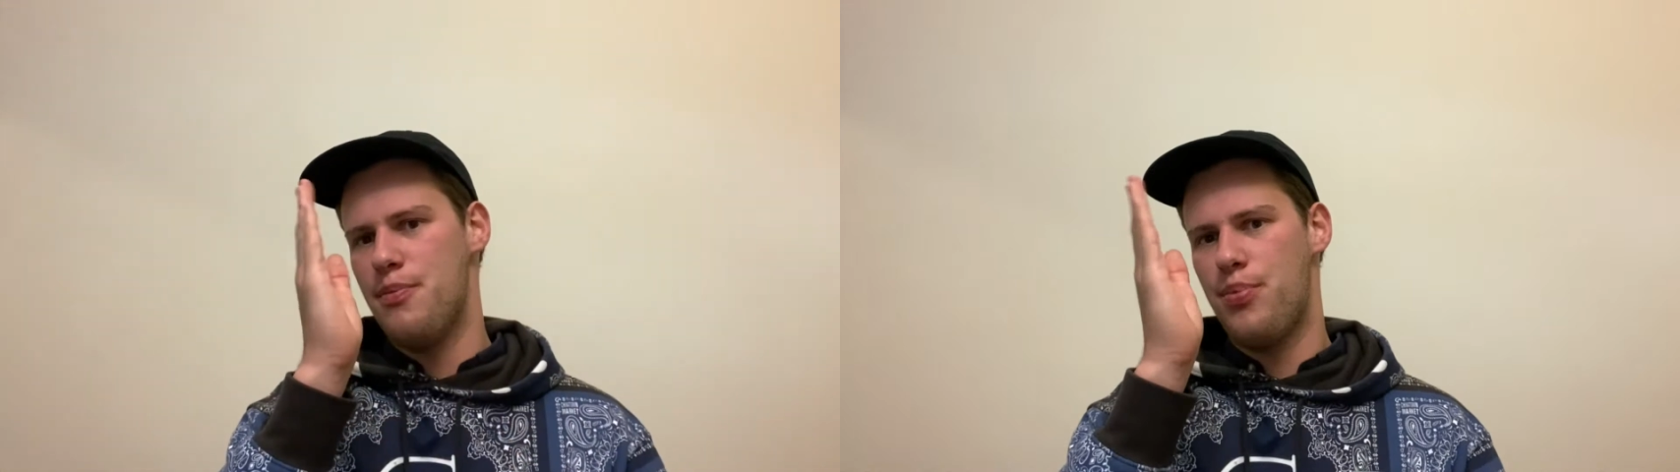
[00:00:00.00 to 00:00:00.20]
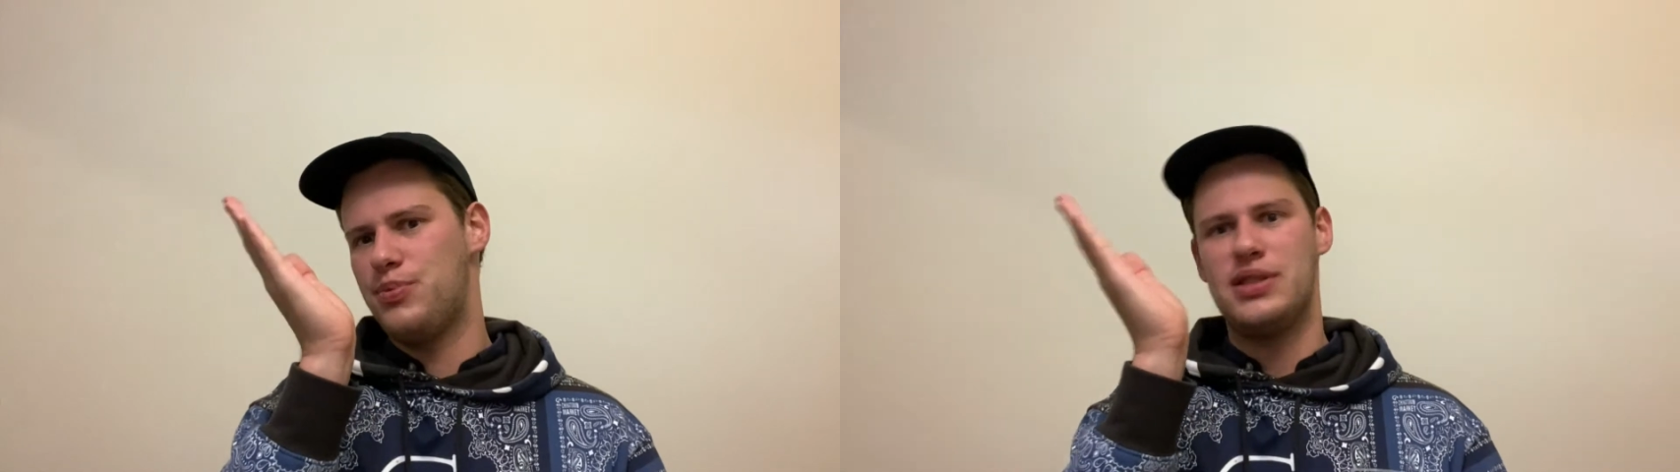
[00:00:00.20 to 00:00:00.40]

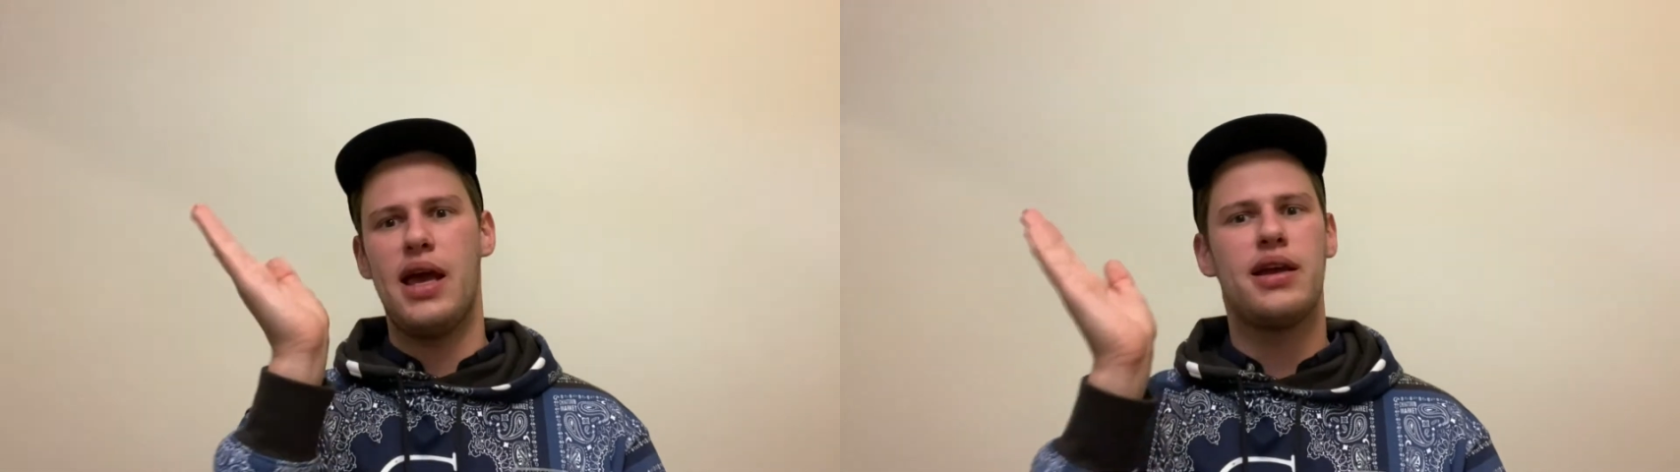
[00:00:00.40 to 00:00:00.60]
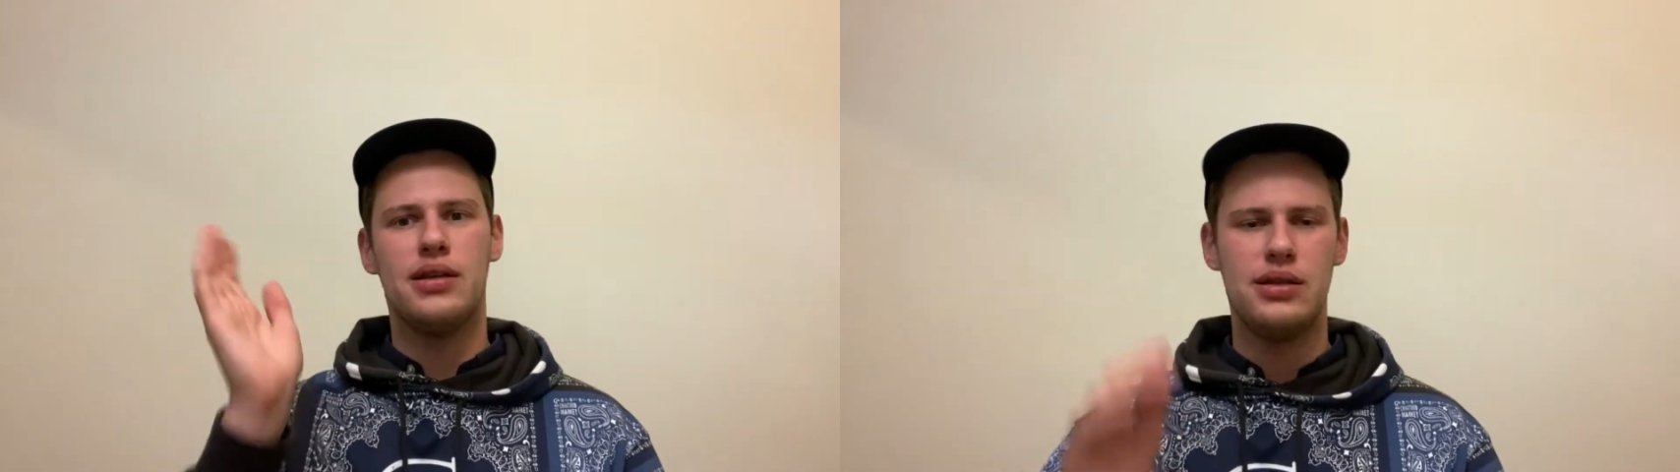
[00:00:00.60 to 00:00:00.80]

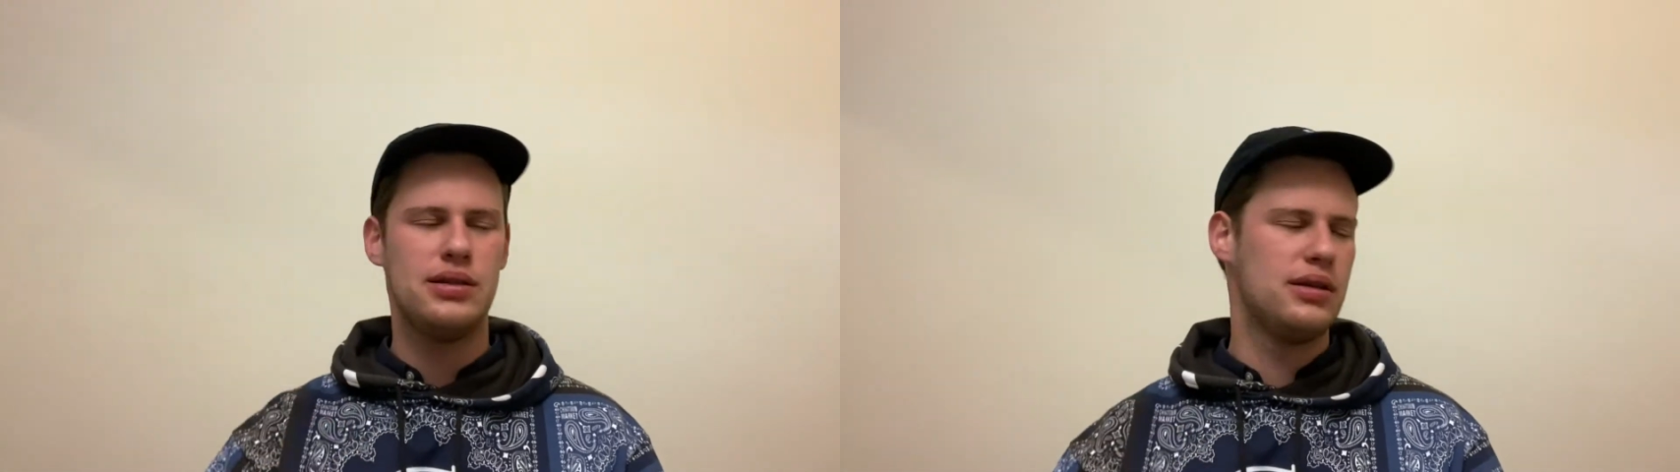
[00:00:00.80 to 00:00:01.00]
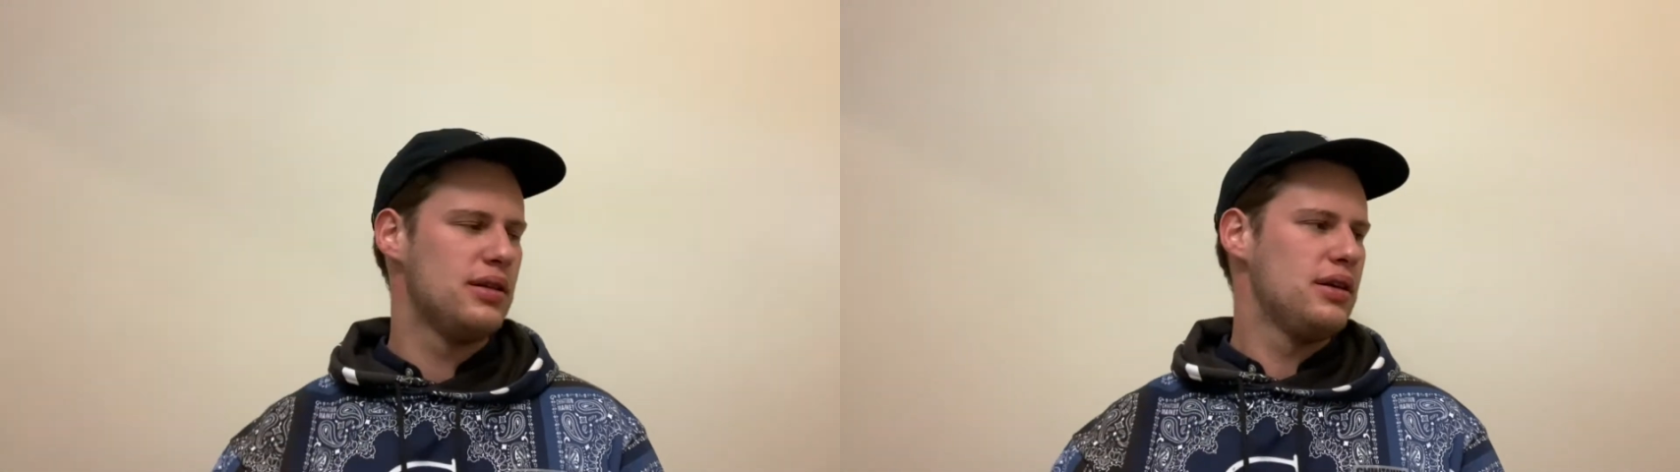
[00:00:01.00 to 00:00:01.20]
second,
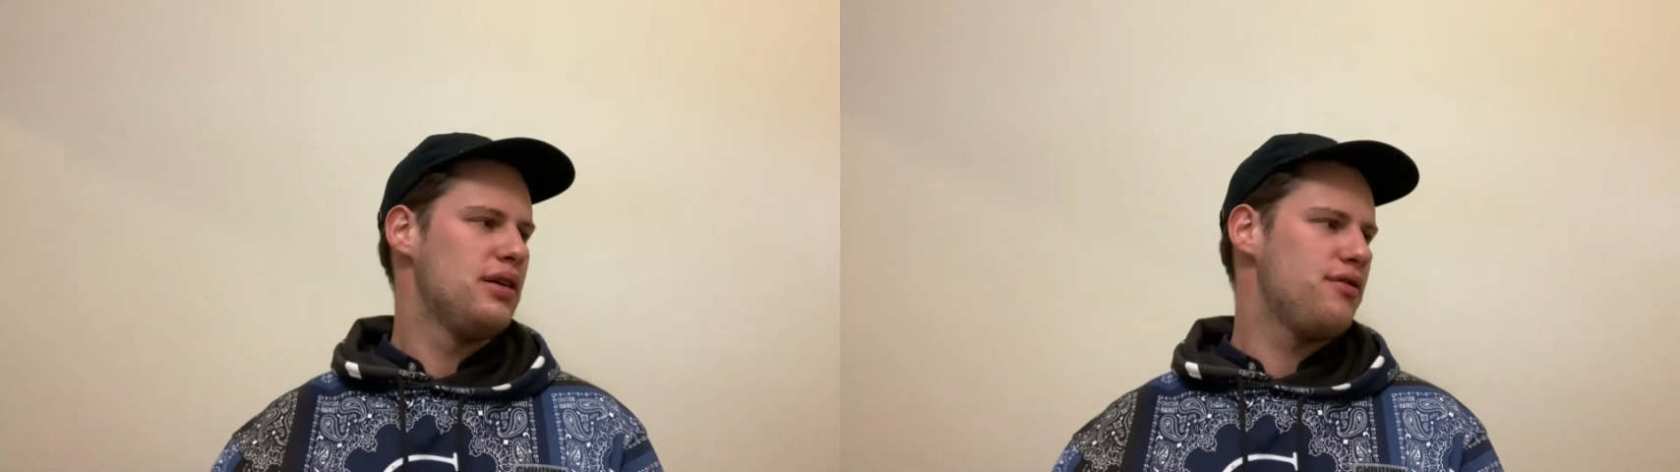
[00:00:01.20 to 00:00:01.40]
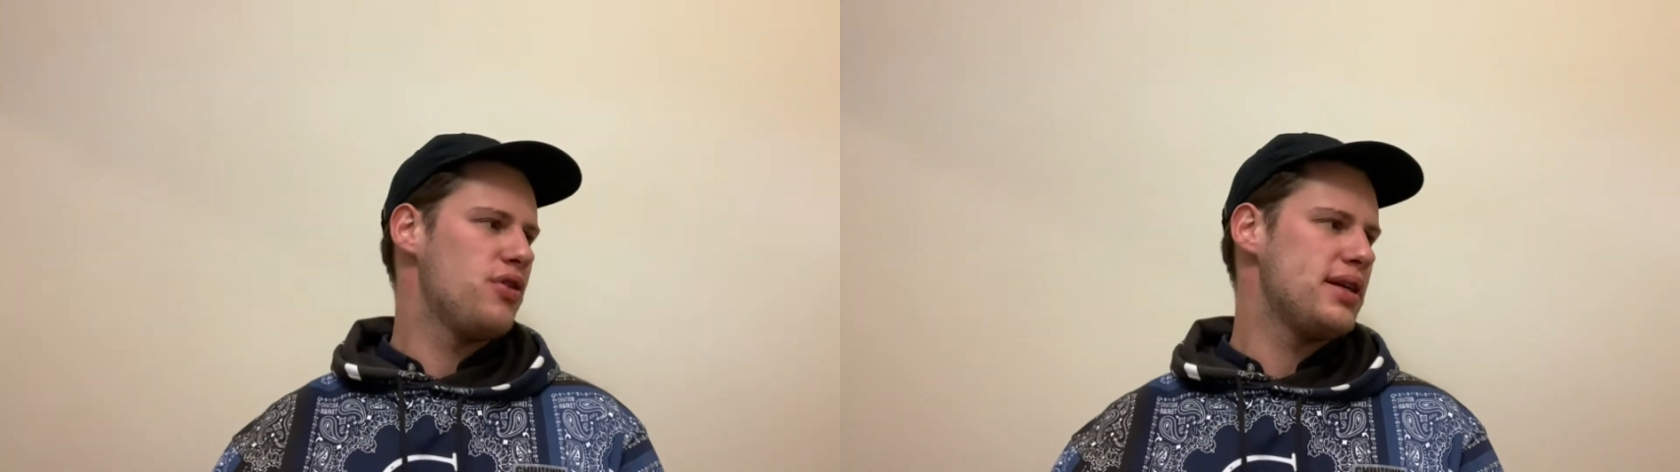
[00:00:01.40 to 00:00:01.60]

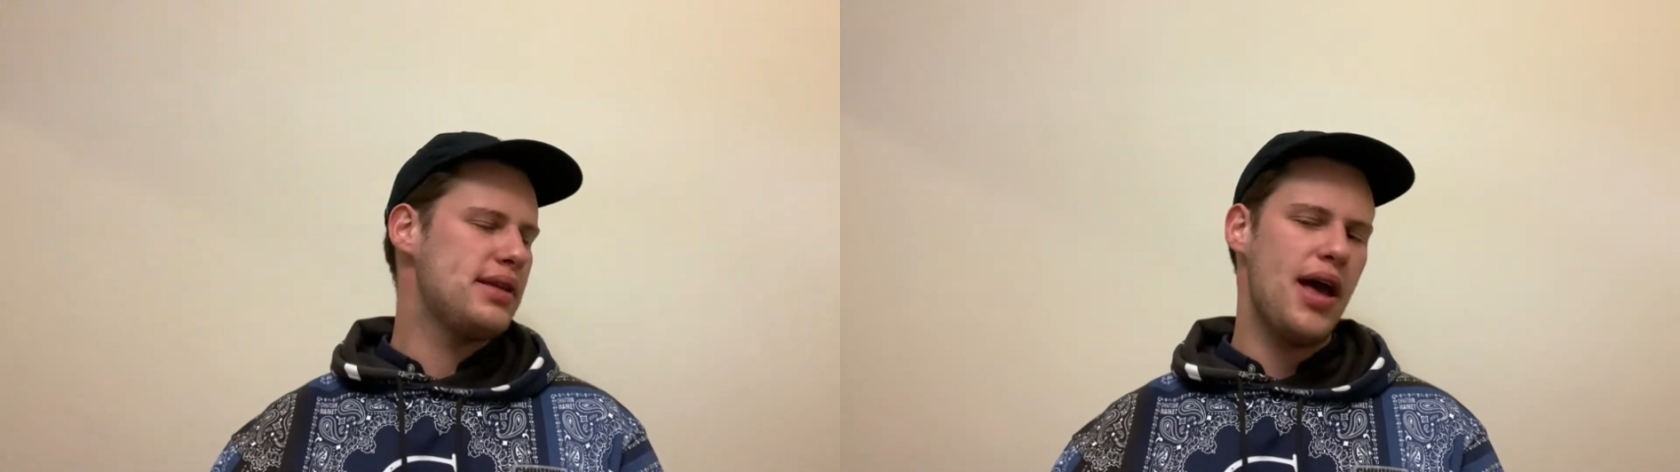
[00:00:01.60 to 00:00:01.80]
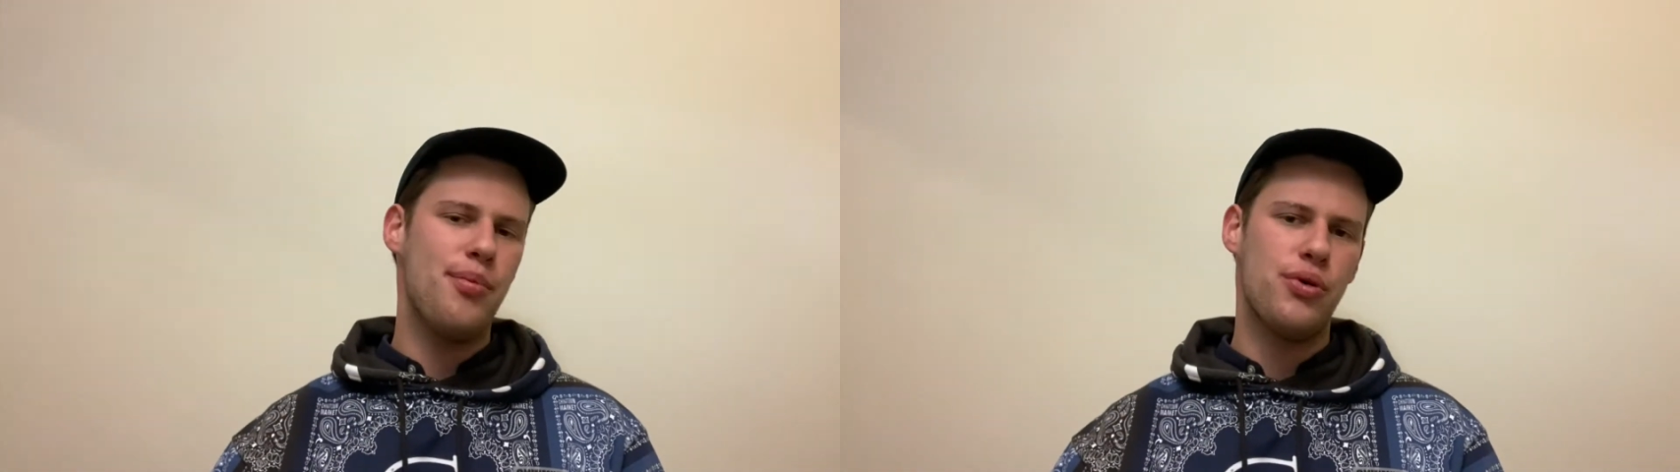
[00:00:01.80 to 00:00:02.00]
for
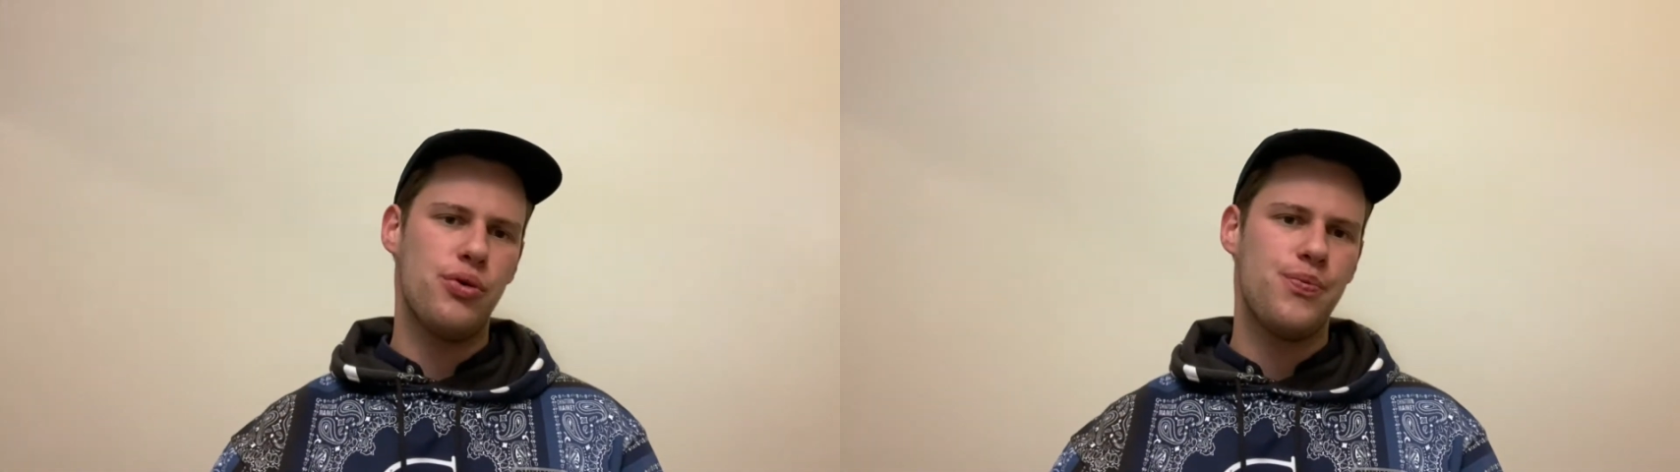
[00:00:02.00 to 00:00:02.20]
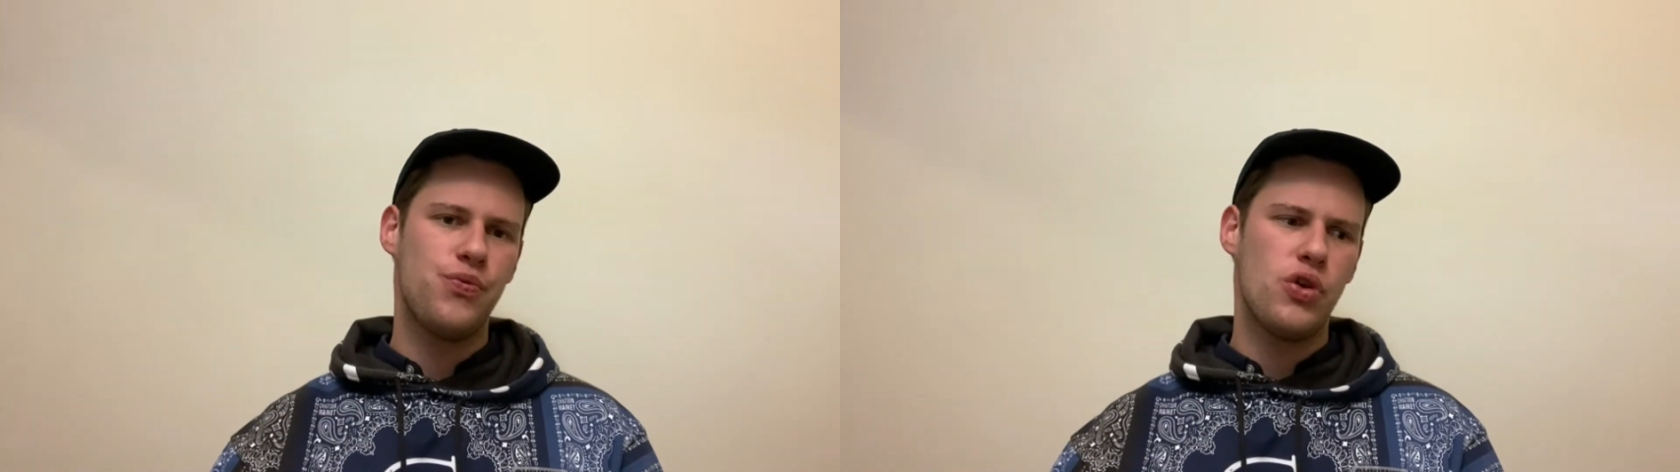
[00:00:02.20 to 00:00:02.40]
example.